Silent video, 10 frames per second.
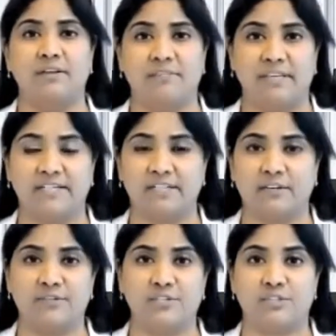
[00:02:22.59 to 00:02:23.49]
When it
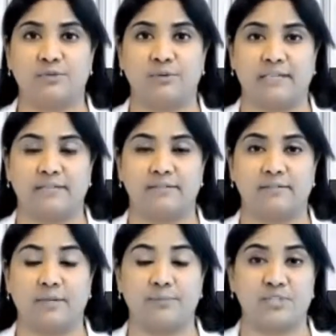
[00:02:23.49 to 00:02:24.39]
comes
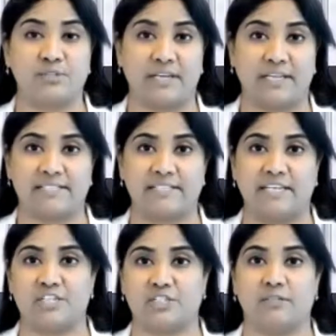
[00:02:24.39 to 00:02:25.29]
to
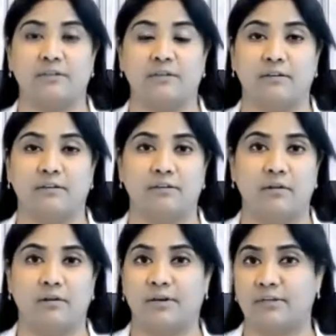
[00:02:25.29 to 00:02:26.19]
reconciliation
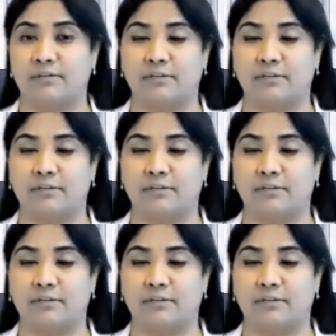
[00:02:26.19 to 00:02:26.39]
on a